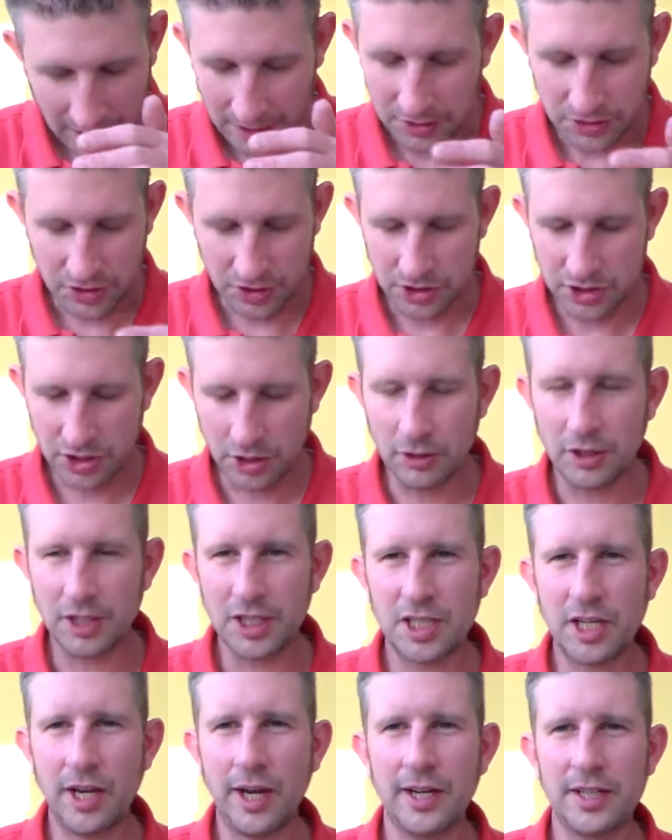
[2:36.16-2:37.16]
That is just so,
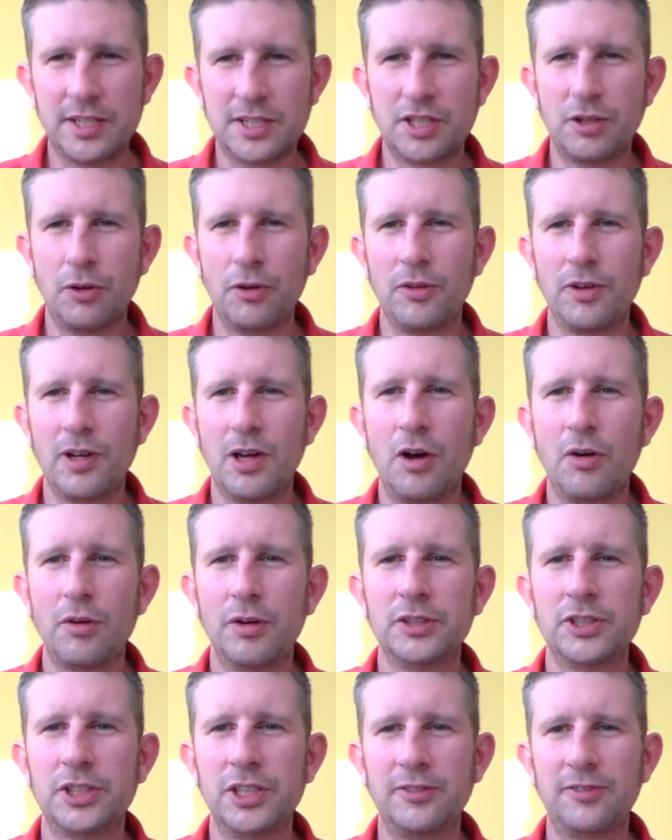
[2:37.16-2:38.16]
it's sort of like
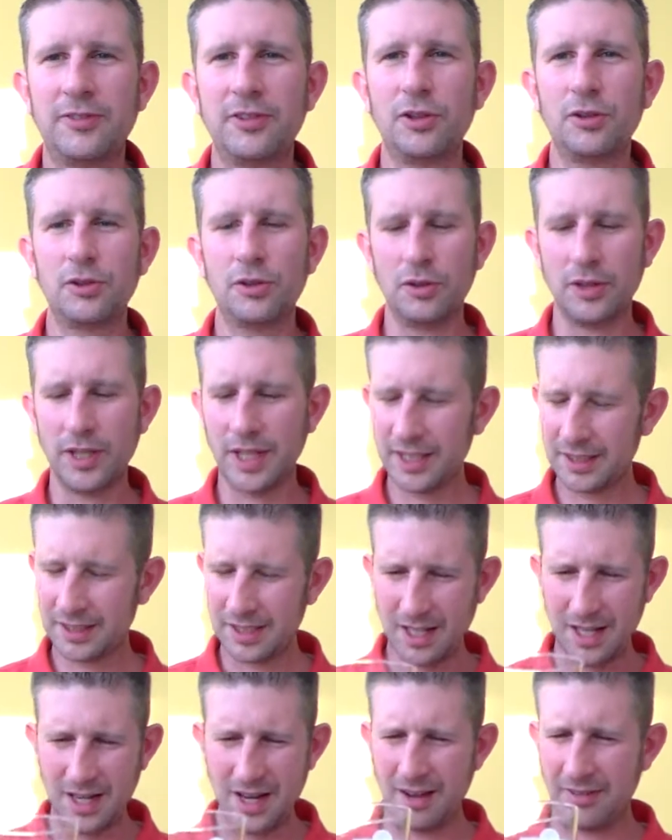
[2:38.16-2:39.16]
orangey floral.
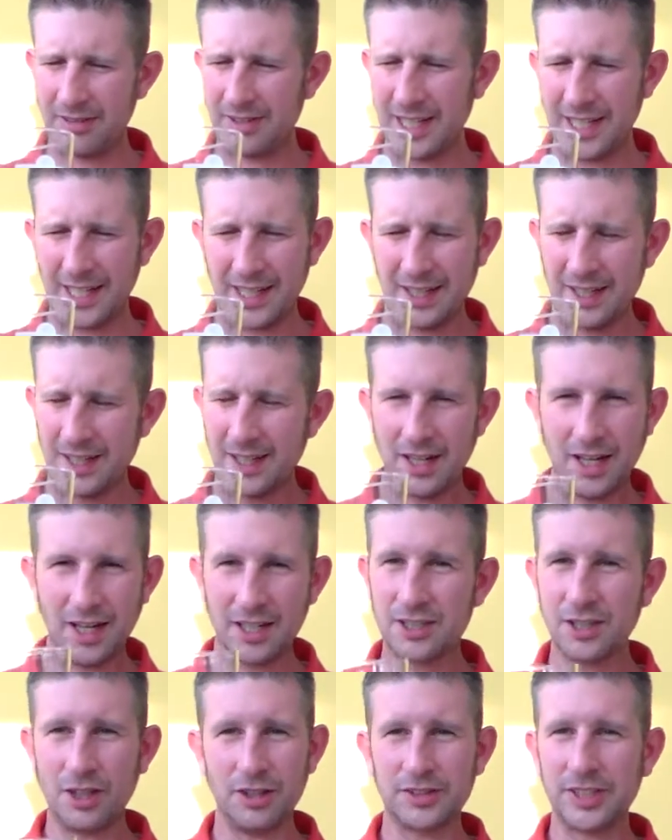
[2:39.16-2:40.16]
That's lovely.
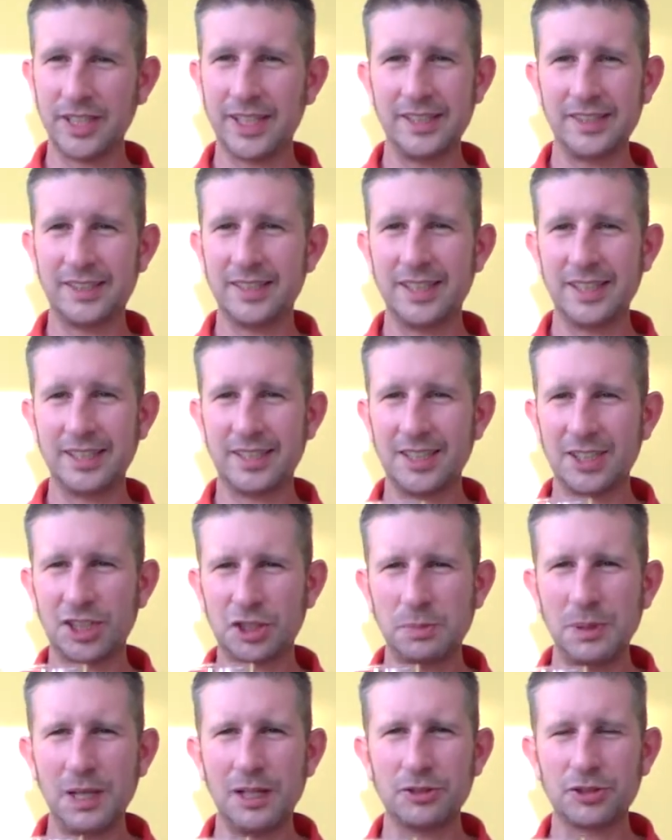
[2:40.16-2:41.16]
I've got to dig into this. It
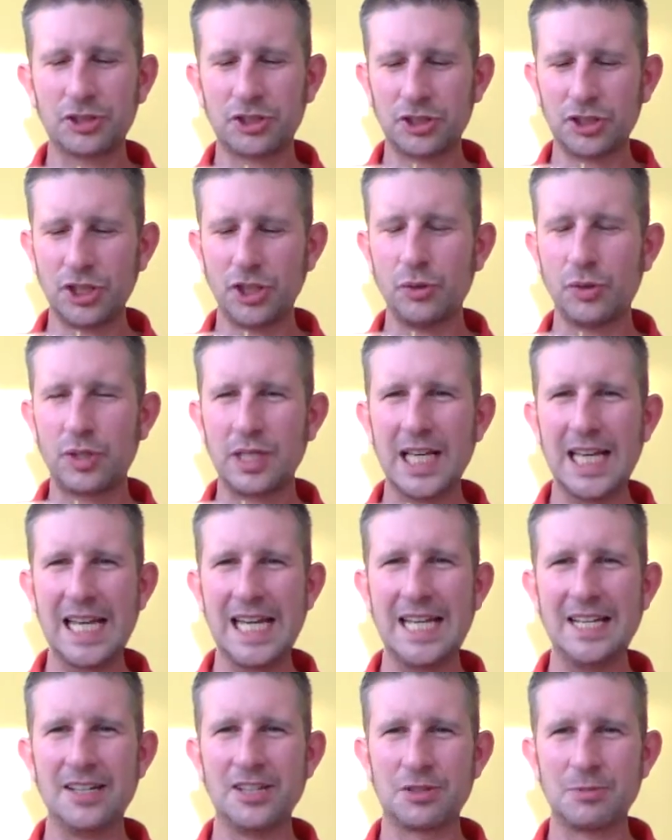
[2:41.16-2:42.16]
smells so
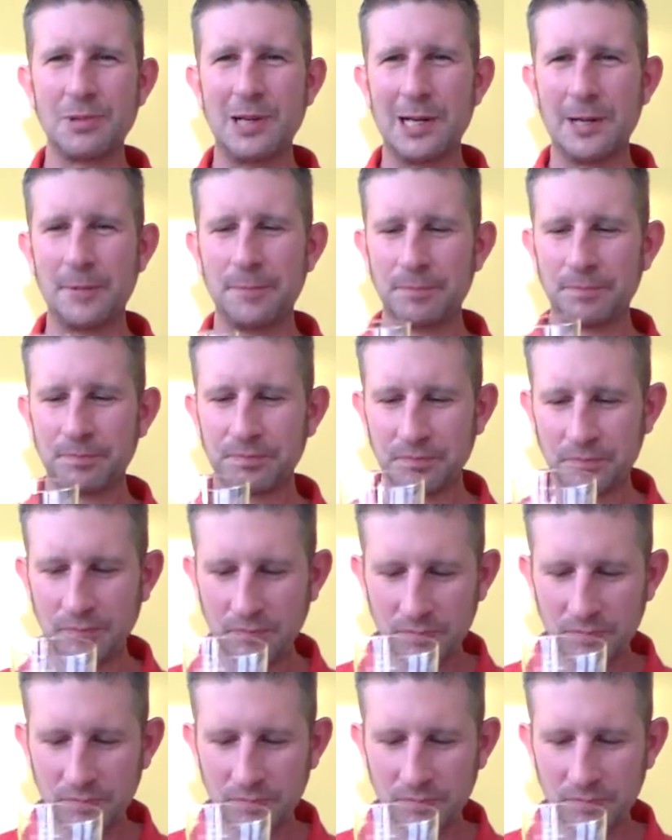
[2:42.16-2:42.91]
clean as well.